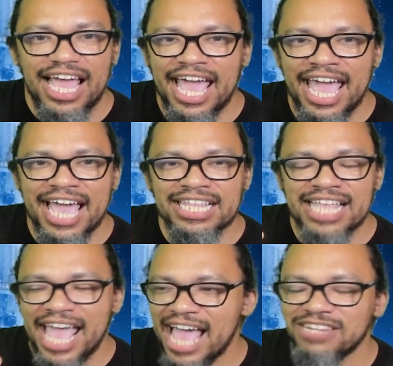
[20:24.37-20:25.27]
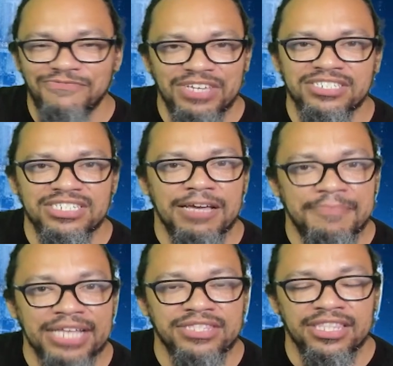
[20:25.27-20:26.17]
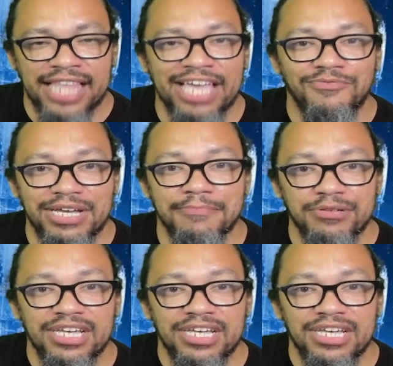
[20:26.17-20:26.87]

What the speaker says: and had a vision about the light whip,